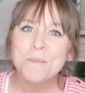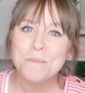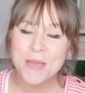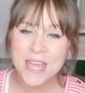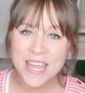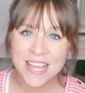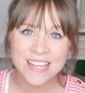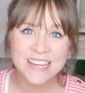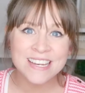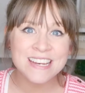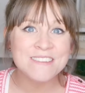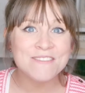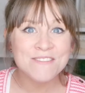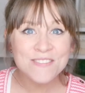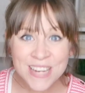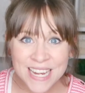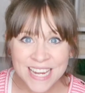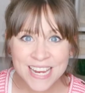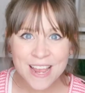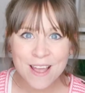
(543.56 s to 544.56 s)
pin
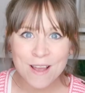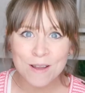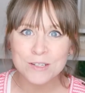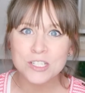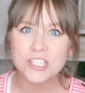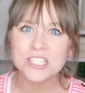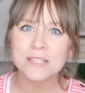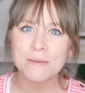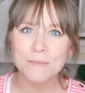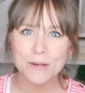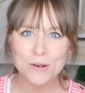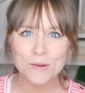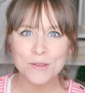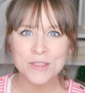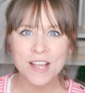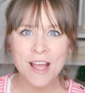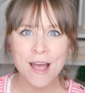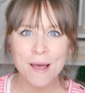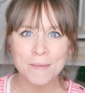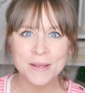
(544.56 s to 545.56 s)
video. Just let me know in
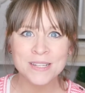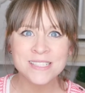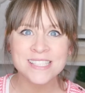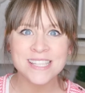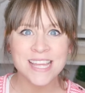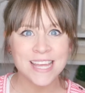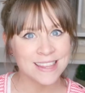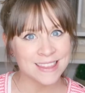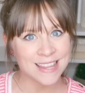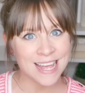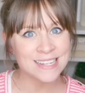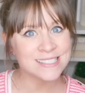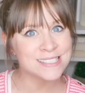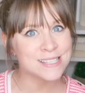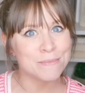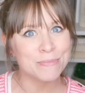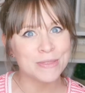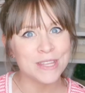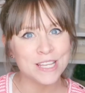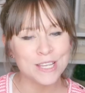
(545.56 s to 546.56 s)
the comments that that's
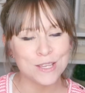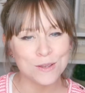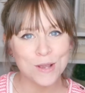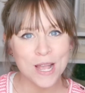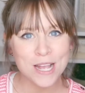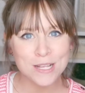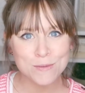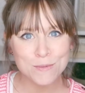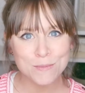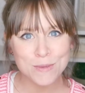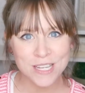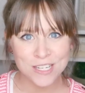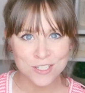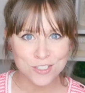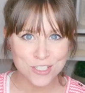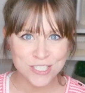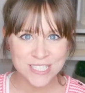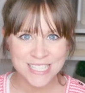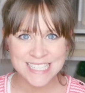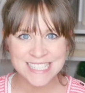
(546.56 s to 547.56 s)
something you guys would be
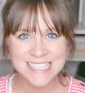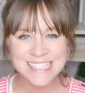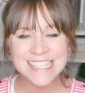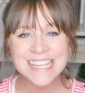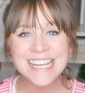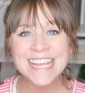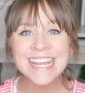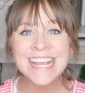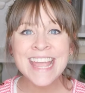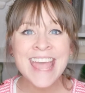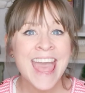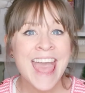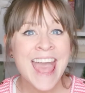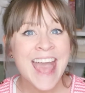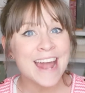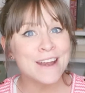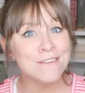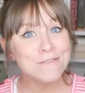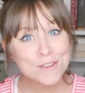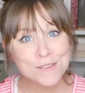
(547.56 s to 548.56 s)
interested in seeing.
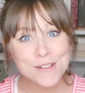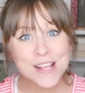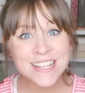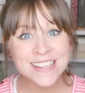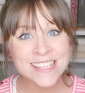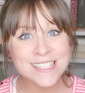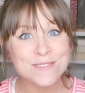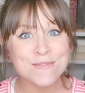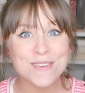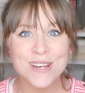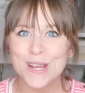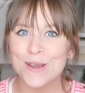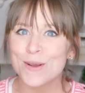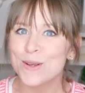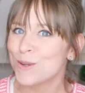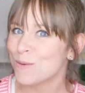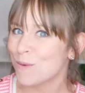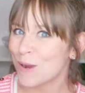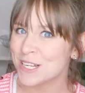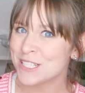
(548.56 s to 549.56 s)
And if you like this video
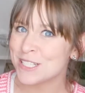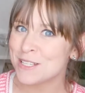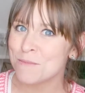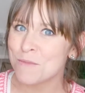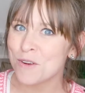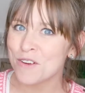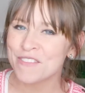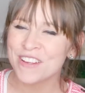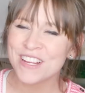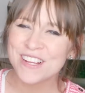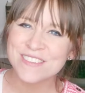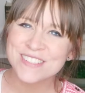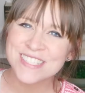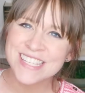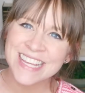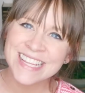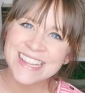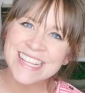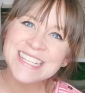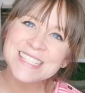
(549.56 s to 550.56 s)
and you want to see more videos
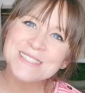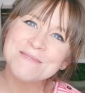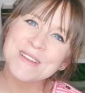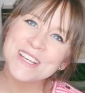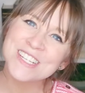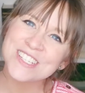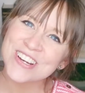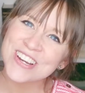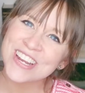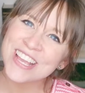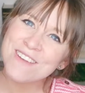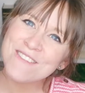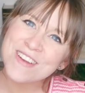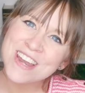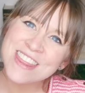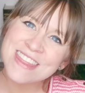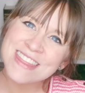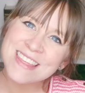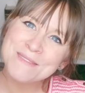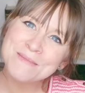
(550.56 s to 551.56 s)
like this, make sure to give
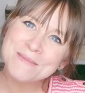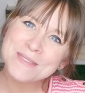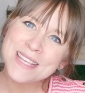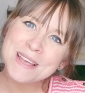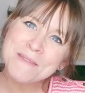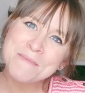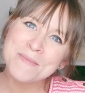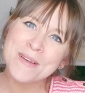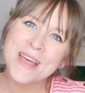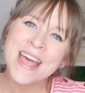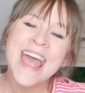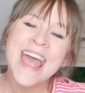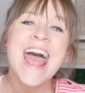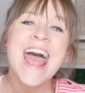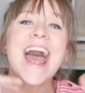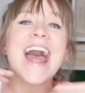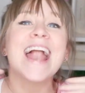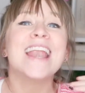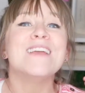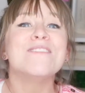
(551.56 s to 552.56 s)
it a thumbs up.
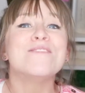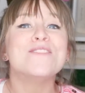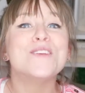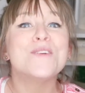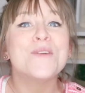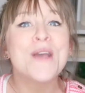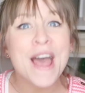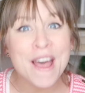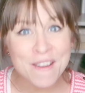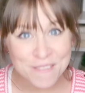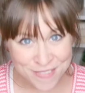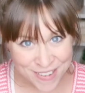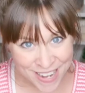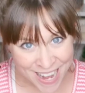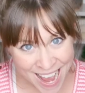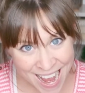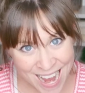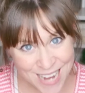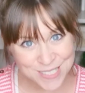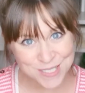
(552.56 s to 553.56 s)
And if you have
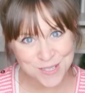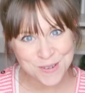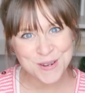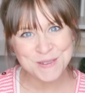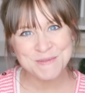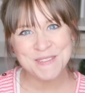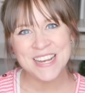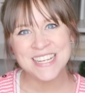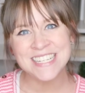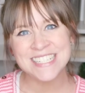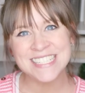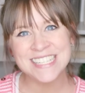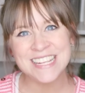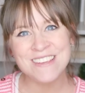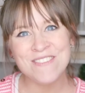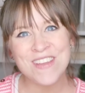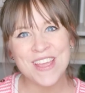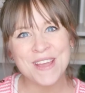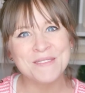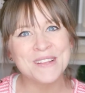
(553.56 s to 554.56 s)
not joined my
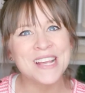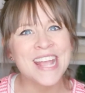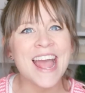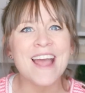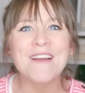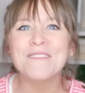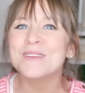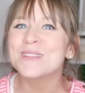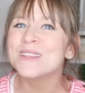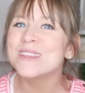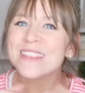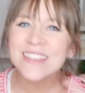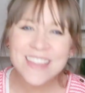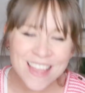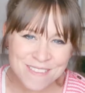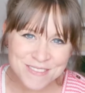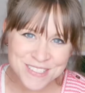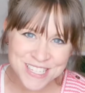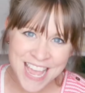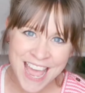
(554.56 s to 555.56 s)
Disney family, I would
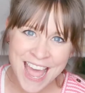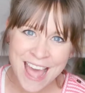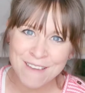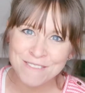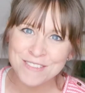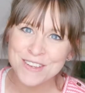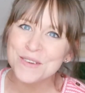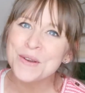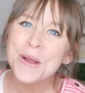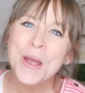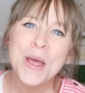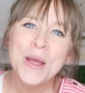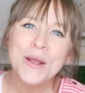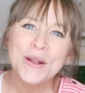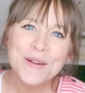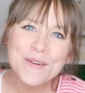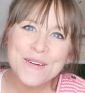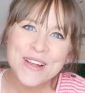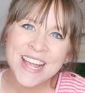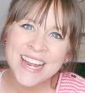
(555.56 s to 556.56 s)
love to have you.
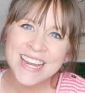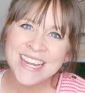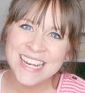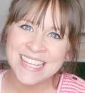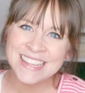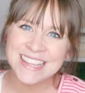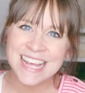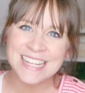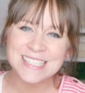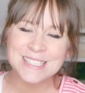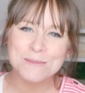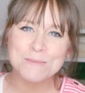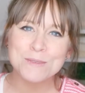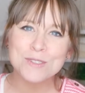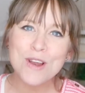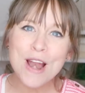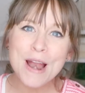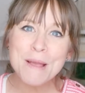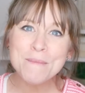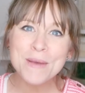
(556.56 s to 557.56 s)
Go ahead and hit that
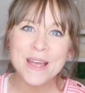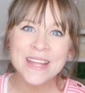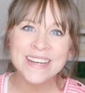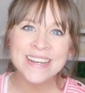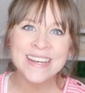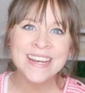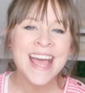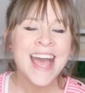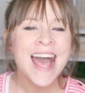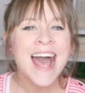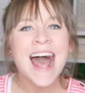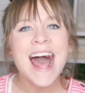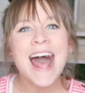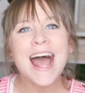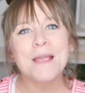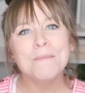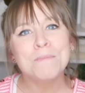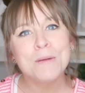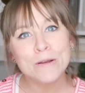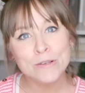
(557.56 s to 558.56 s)
subscribe button.
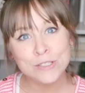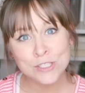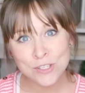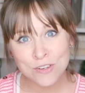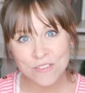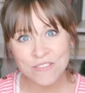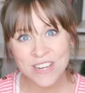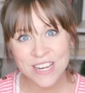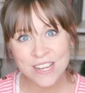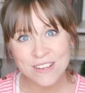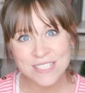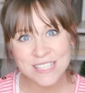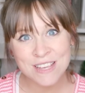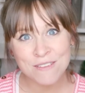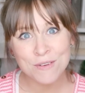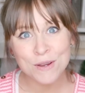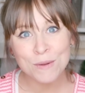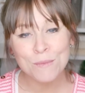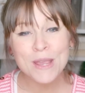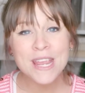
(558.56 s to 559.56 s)
I post new videos
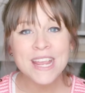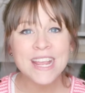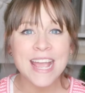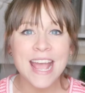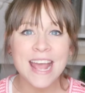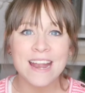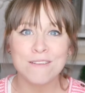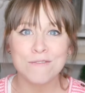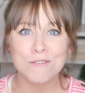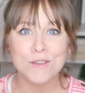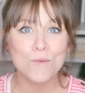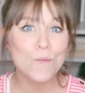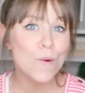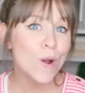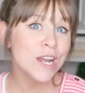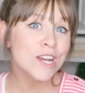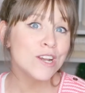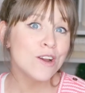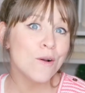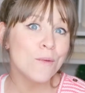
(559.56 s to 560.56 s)
every week, and if you
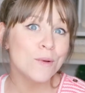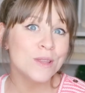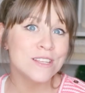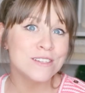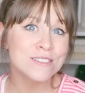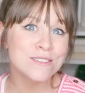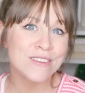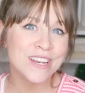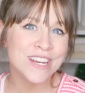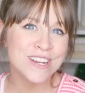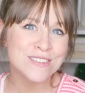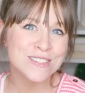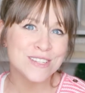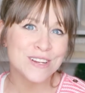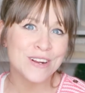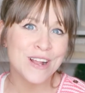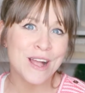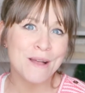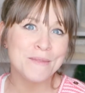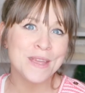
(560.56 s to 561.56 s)
want to know when those videos
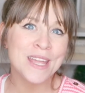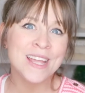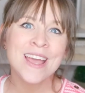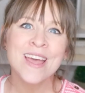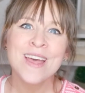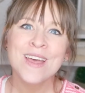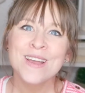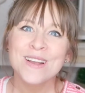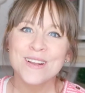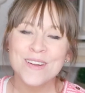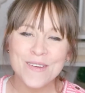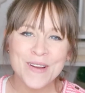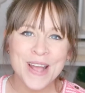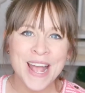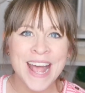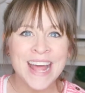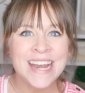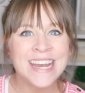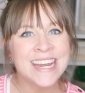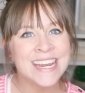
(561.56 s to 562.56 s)
are coming, go
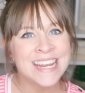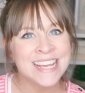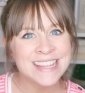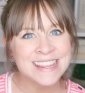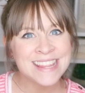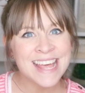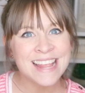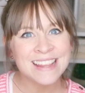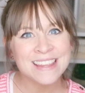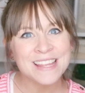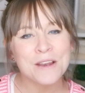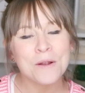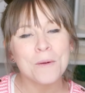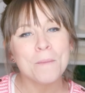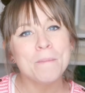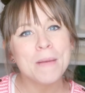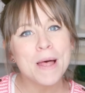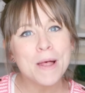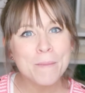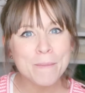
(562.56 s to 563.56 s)
ahead and hit that little
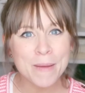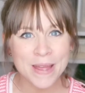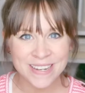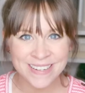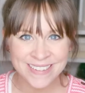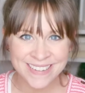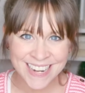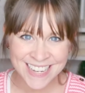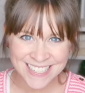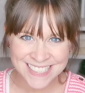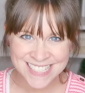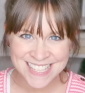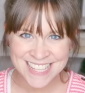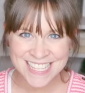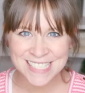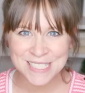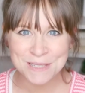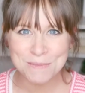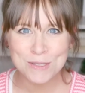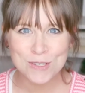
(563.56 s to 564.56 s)
bell button next to
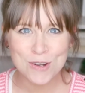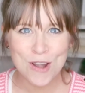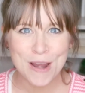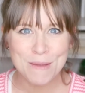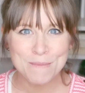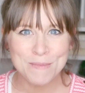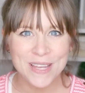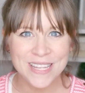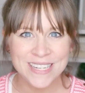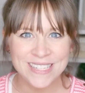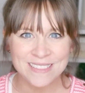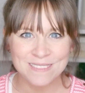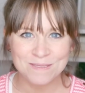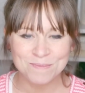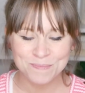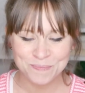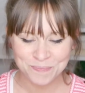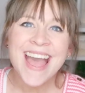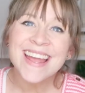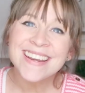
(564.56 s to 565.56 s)
the subscribe button.
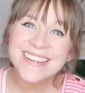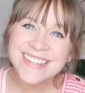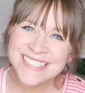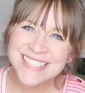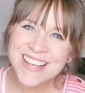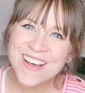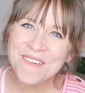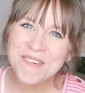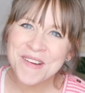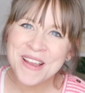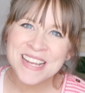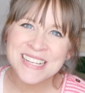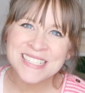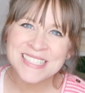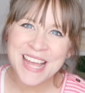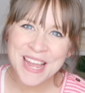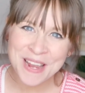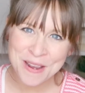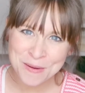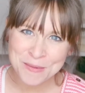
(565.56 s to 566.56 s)
And as
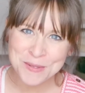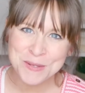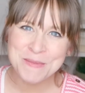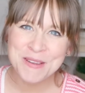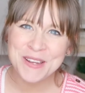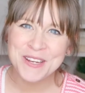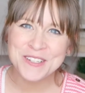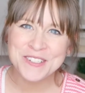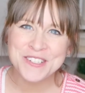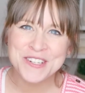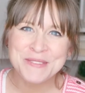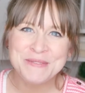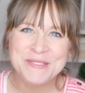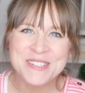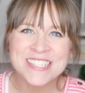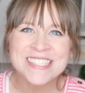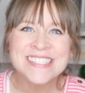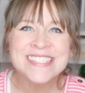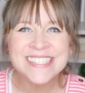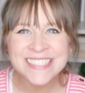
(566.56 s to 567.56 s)
always, I hope to make your trip
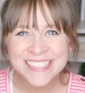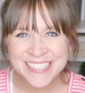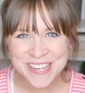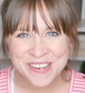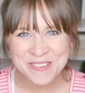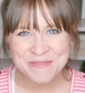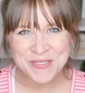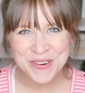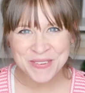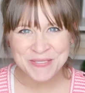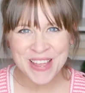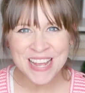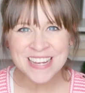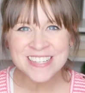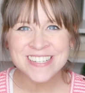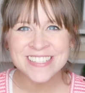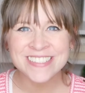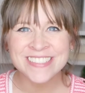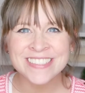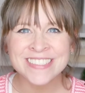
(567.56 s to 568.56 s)
just a little more
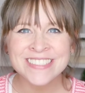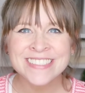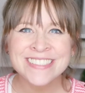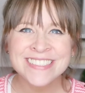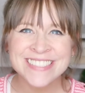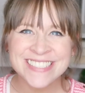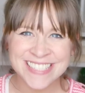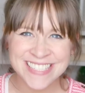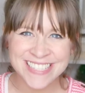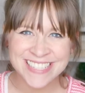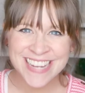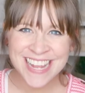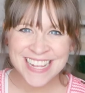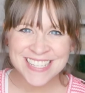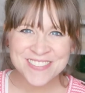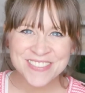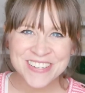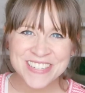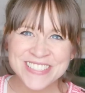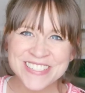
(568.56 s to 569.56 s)
magical. See you
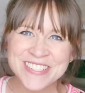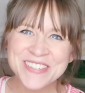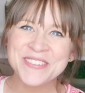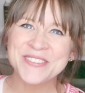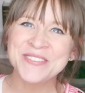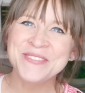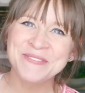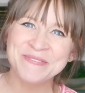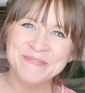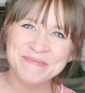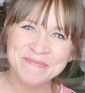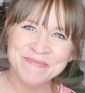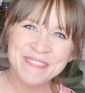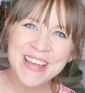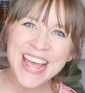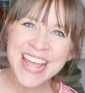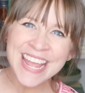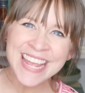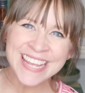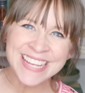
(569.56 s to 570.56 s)
guys real soon.
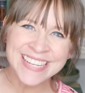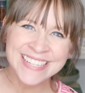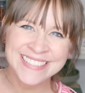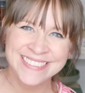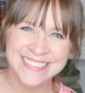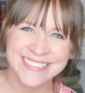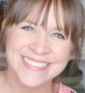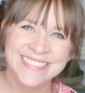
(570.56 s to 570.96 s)
Bye.